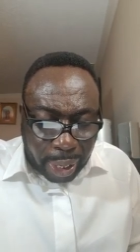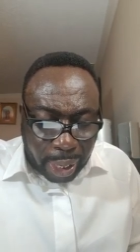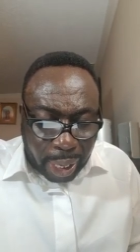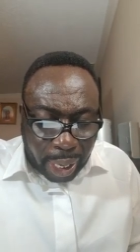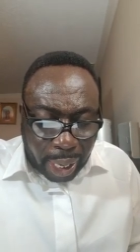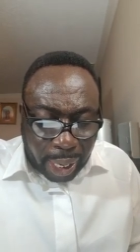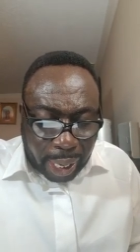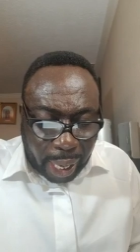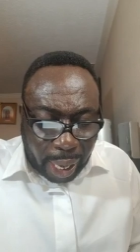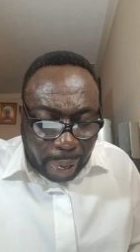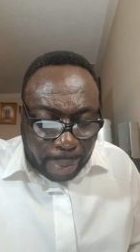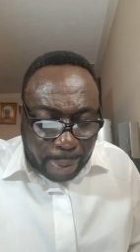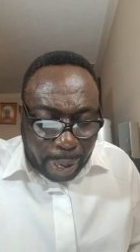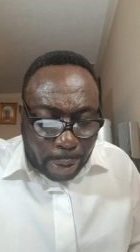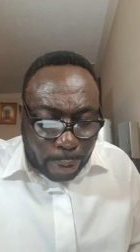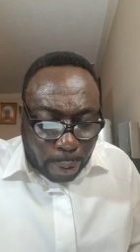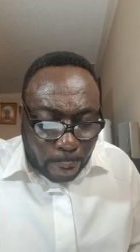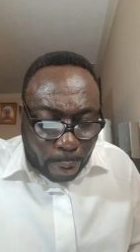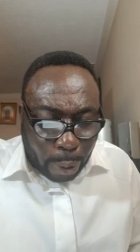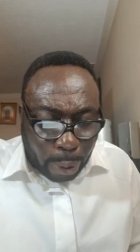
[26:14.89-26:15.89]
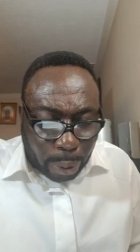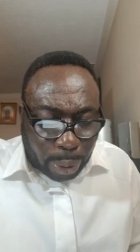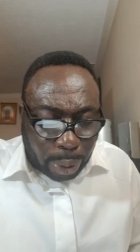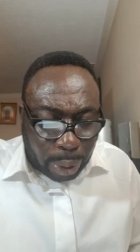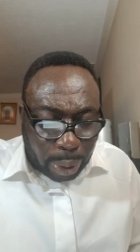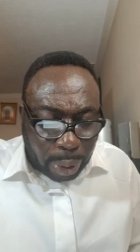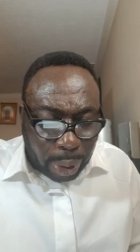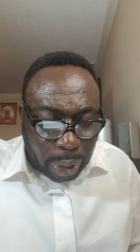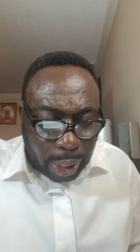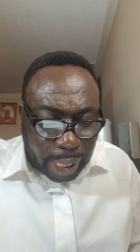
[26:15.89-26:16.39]
and came and told
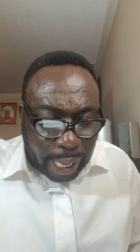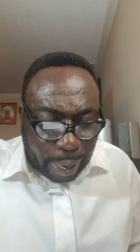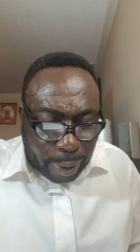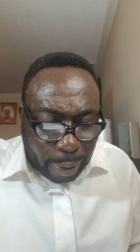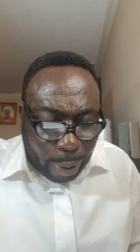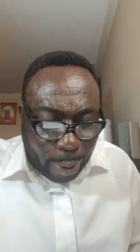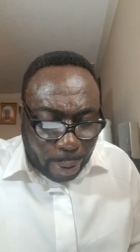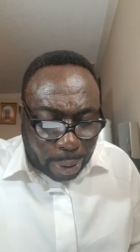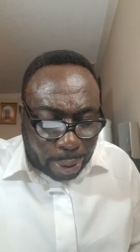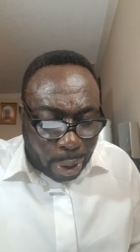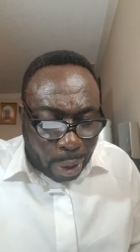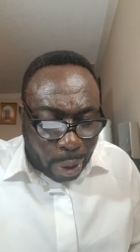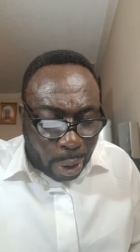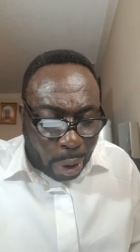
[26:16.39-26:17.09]
their Lord